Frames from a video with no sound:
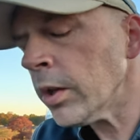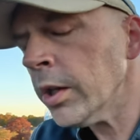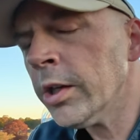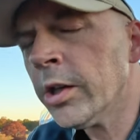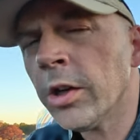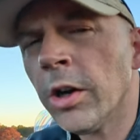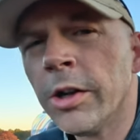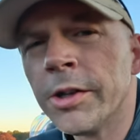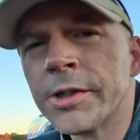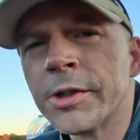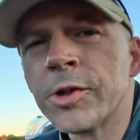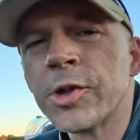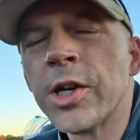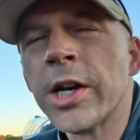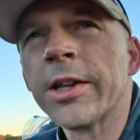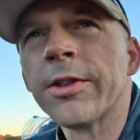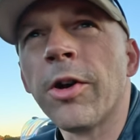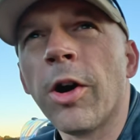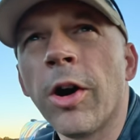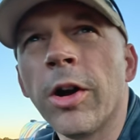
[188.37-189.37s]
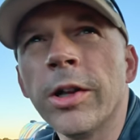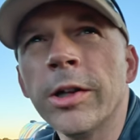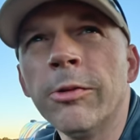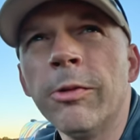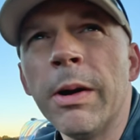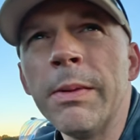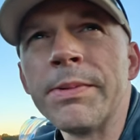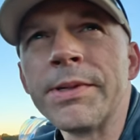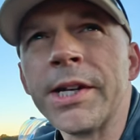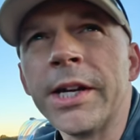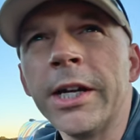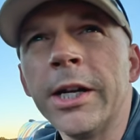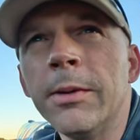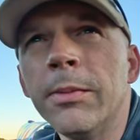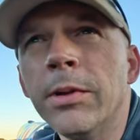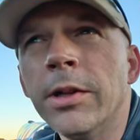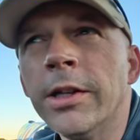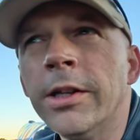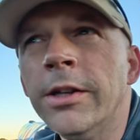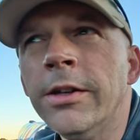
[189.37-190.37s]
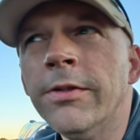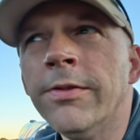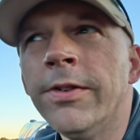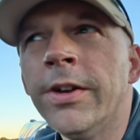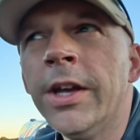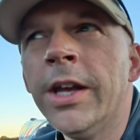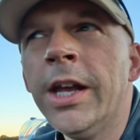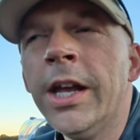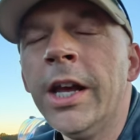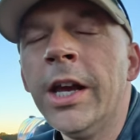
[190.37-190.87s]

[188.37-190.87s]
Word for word: You can also check the Harley website, I believe,